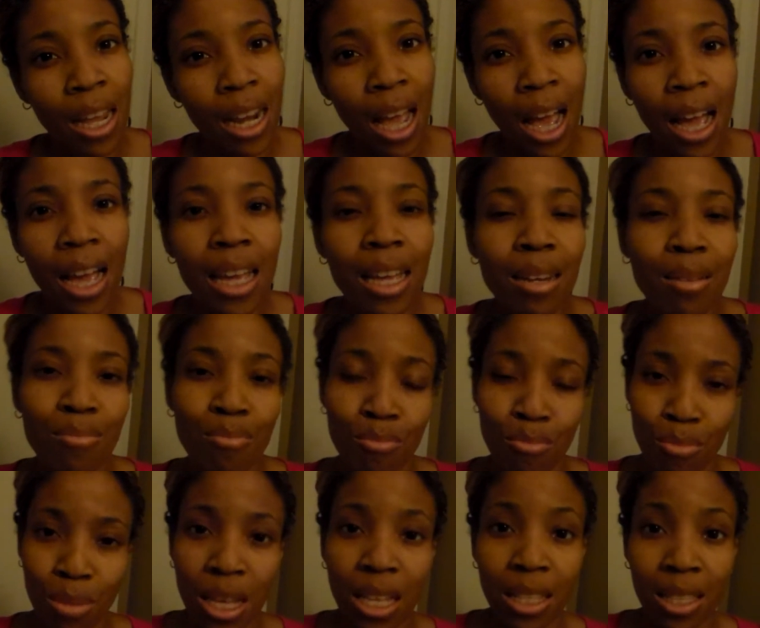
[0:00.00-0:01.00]
And I
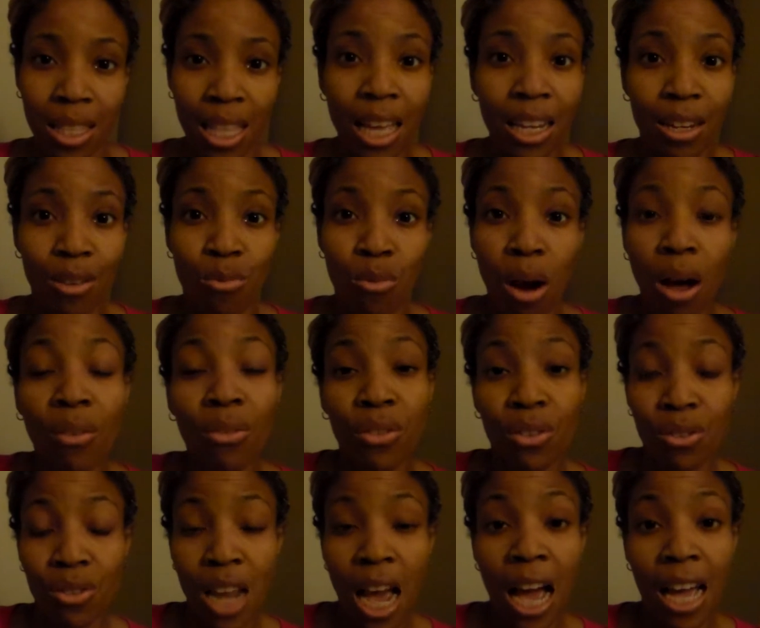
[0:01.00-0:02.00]
admit that the raw
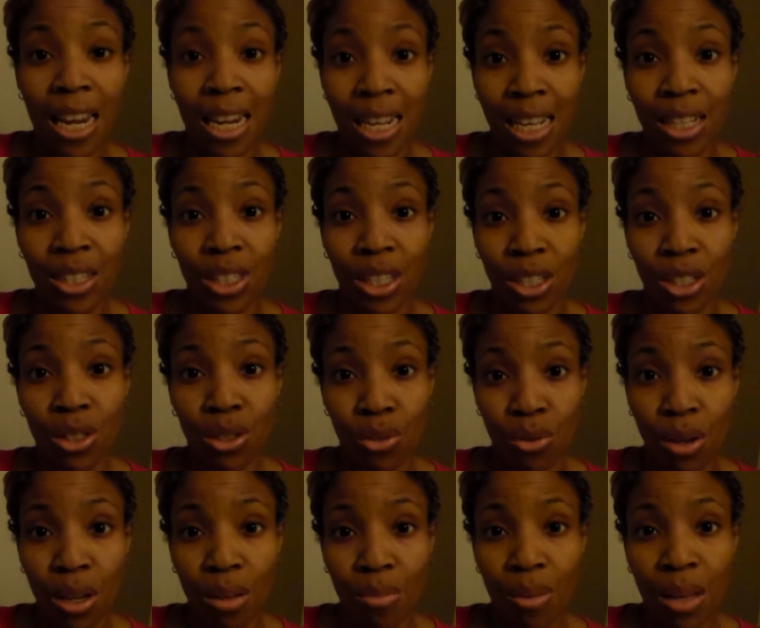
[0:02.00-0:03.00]
food diet is
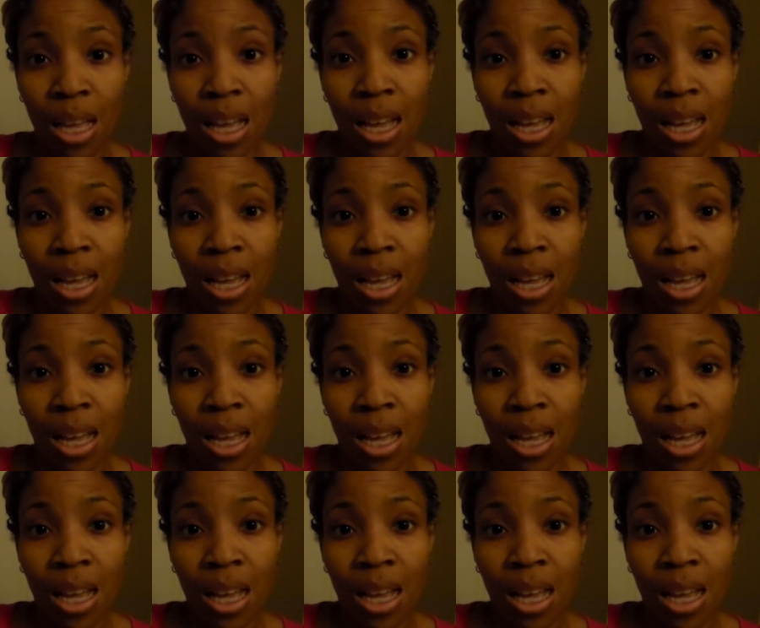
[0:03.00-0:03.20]
extreme.